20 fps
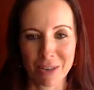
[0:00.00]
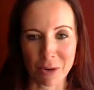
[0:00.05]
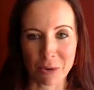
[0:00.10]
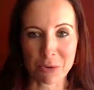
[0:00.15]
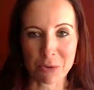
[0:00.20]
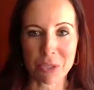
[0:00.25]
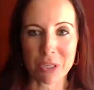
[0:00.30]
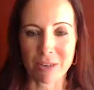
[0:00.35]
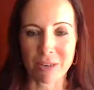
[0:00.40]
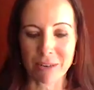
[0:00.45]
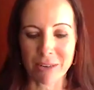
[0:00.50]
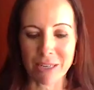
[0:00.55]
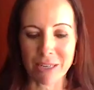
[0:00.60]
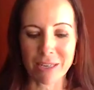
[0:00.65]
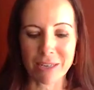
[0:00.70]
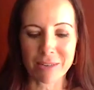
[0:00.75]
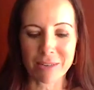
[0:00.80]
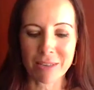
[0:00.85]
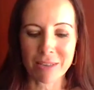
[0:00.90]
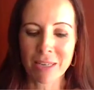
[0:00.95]

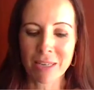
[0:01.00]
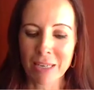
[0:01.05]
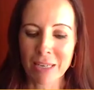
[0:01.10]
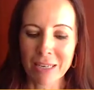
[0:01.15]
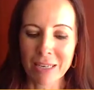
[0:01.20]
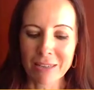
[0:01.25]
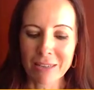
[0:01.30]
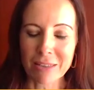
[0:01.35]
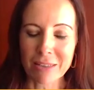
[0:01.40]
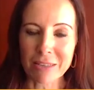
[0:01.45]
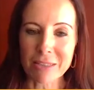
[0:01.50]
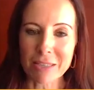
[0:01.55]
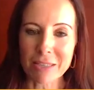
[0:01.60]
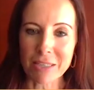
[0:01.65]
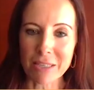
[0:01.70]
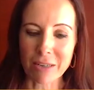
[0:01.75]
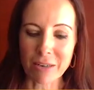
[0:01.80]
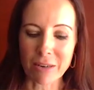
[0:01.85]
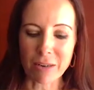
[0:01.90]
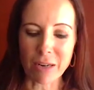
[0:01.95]
co-chairing it
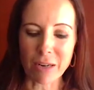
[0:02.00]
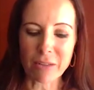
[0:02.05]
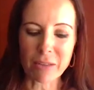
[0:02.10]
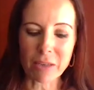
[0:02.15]
this year.